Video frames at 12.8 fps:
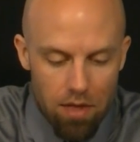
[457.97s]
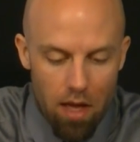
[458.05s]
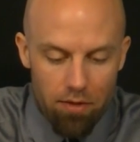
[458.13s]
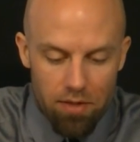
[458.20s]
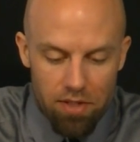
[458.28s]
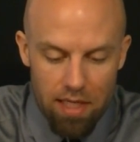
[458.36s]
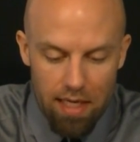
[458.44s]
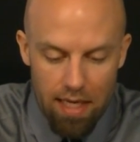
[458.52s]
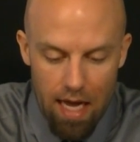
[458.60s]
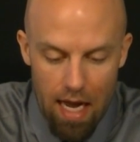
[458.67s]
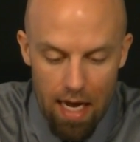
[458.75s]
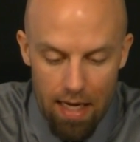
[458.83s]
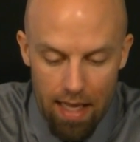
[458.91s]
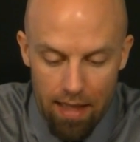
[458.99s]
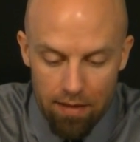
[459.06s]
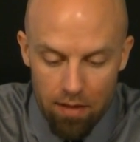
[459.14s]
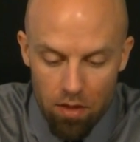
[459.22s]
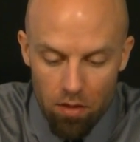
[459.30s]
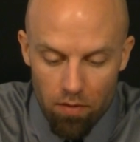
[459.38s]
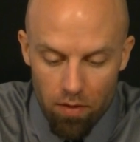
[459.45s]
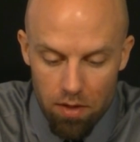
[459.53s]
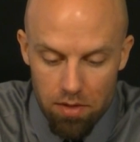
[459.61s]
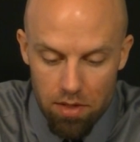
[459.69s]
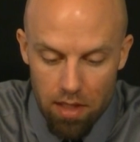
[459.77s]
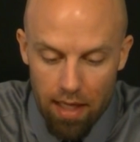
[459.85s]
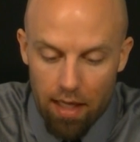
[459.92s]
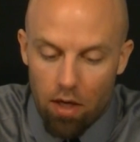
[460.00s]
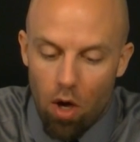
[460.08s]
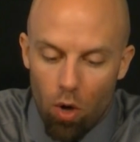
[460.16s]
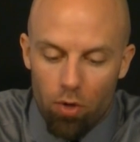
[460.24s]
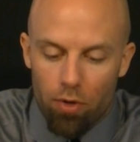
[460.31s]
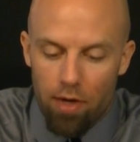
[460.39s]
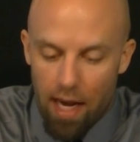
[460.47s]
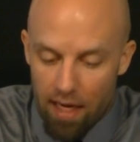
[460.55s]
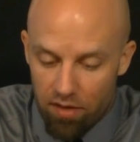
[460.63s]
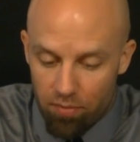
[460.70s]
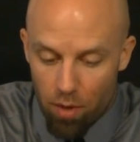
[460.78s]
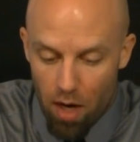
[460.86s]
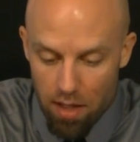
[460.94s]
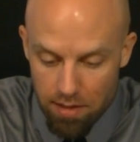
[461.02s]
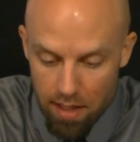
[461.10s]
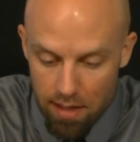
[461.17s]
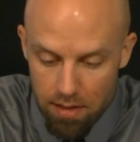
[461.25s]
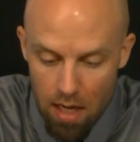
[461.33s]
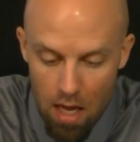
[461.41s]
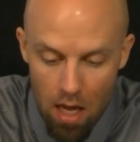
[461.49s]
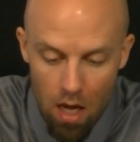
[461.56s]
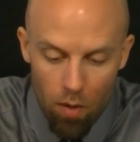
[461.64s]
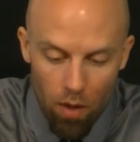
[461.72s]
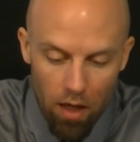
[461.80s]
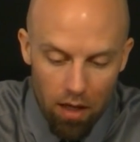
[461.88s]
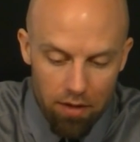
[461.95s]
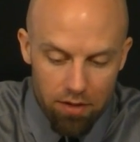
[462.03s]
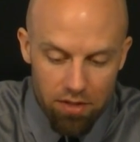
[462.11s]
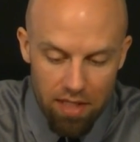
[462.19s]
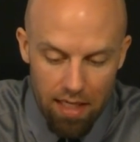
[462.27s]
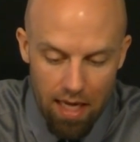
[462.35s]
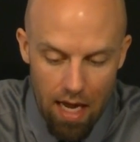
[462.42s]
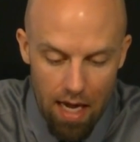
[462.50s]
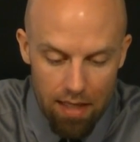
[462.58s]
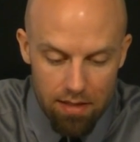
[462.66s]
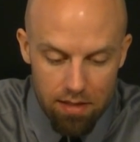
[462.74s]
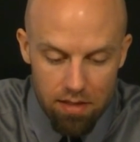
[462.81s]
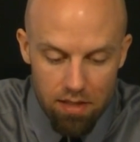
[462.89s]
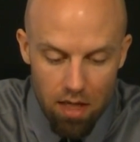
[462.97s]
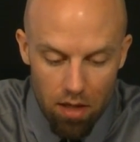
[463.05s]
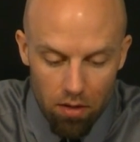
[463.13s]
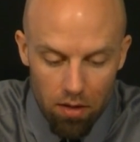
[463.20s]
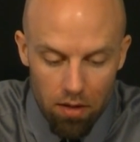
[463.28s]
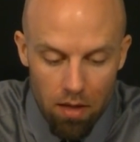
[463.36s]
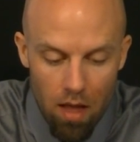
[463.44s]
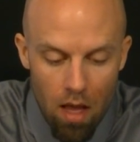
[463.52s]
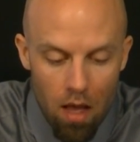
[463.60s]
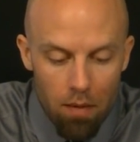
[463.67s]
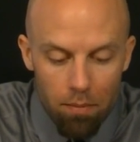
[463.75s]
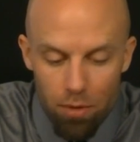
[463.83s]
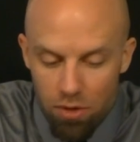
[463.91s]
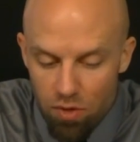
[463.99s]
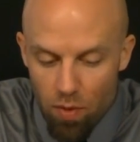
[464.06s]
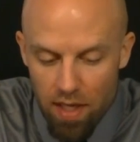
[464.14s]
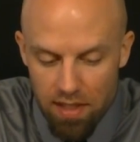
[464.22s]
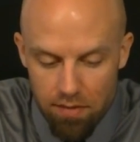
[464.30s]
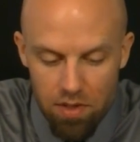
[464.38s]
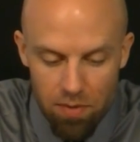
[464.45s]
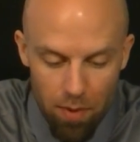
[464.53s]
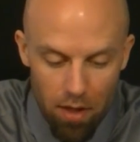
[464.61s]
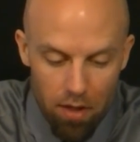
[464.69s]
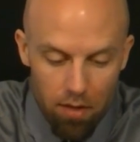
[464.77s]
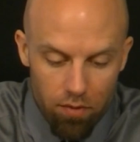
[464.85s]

Others see God and the universe in a co-creative process, while others see God as a subtle and persuasive spirit.